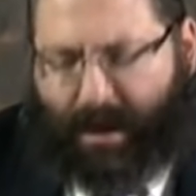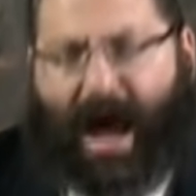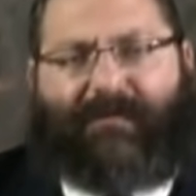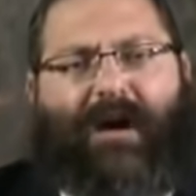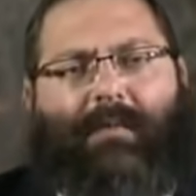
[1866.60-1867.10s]

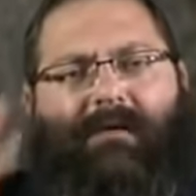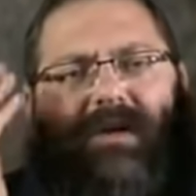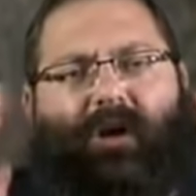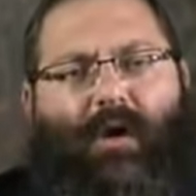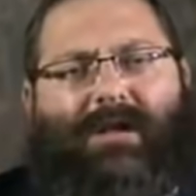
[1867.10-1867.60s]
Avraham
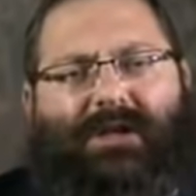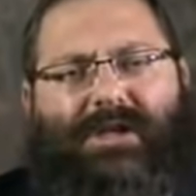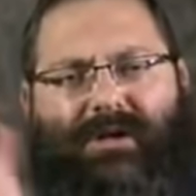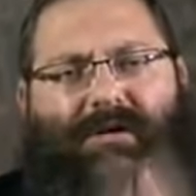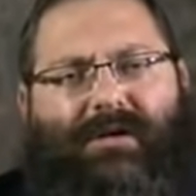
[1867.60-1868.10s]
Avinu
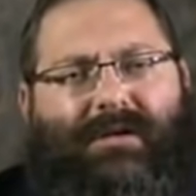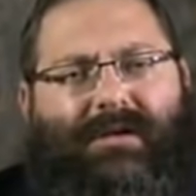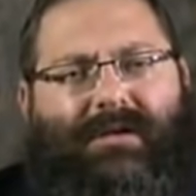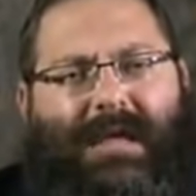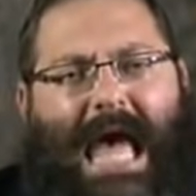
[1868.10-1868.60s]
understood,
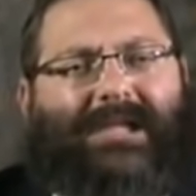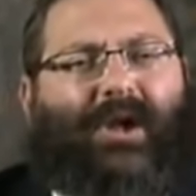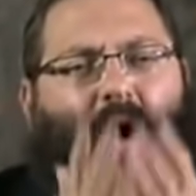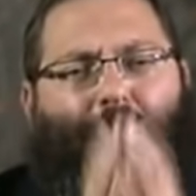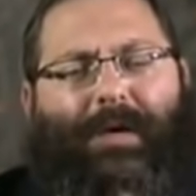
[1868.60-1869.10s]
as
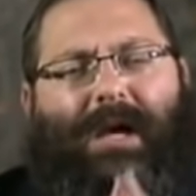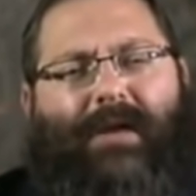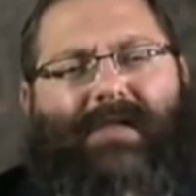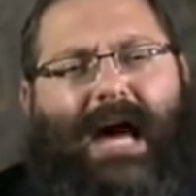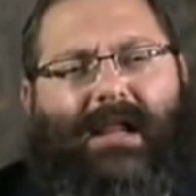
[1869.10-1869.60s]
the opening
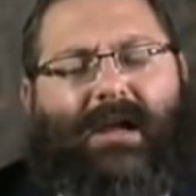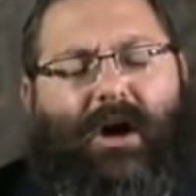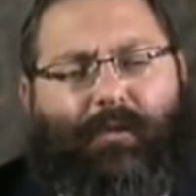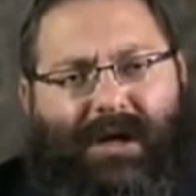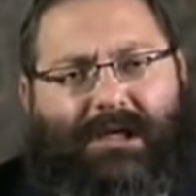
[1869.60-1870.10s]
of Lech
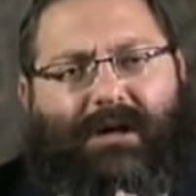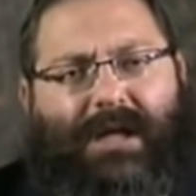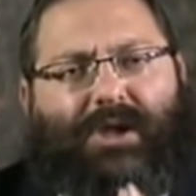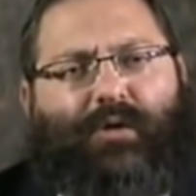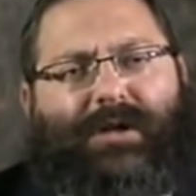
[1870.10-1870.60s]
Lecha reads,
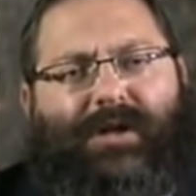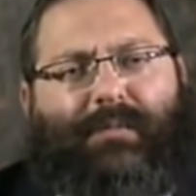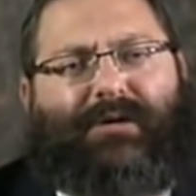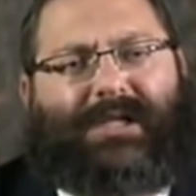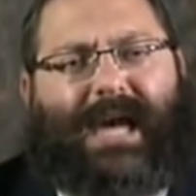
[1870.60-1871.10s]
look at source
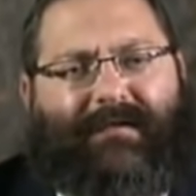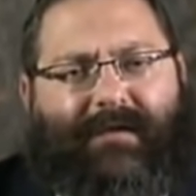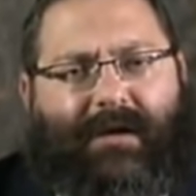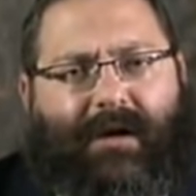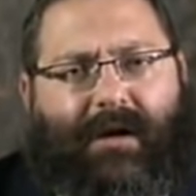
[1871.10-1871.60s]
number
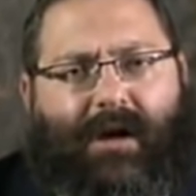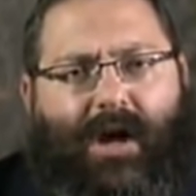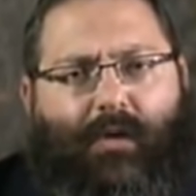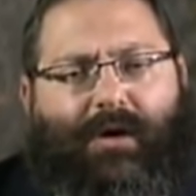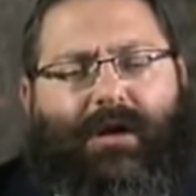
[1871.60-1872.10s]
7,
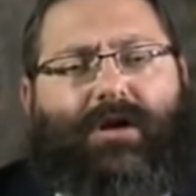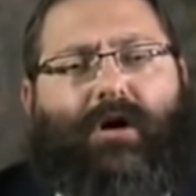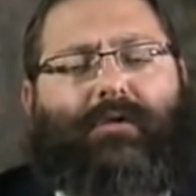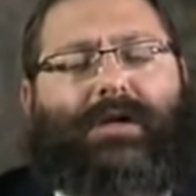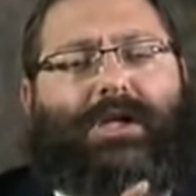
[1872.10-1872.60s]
where the
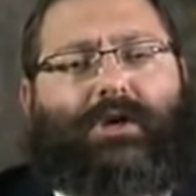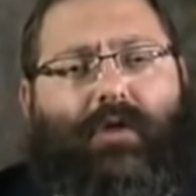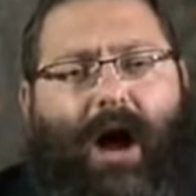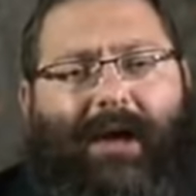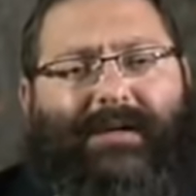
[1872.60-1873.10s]
Torah
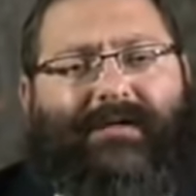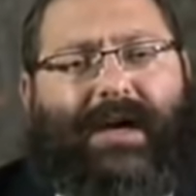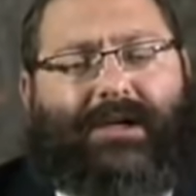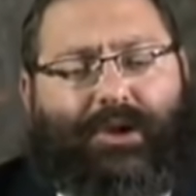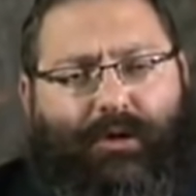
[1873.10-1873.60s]
describes,
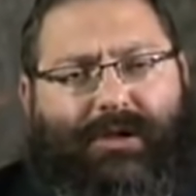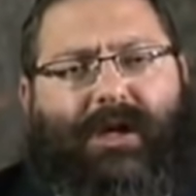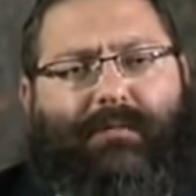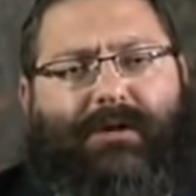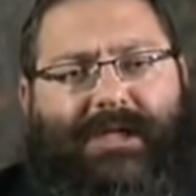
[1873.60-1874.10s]
source
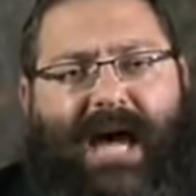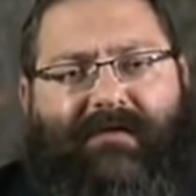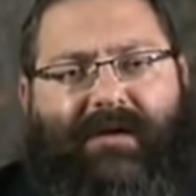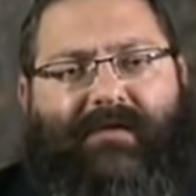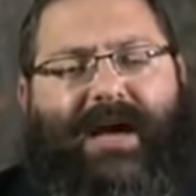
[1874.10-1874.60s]
number
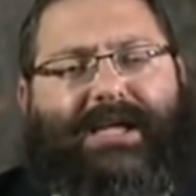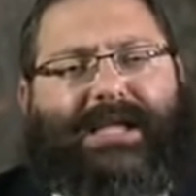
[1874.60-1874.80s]
7,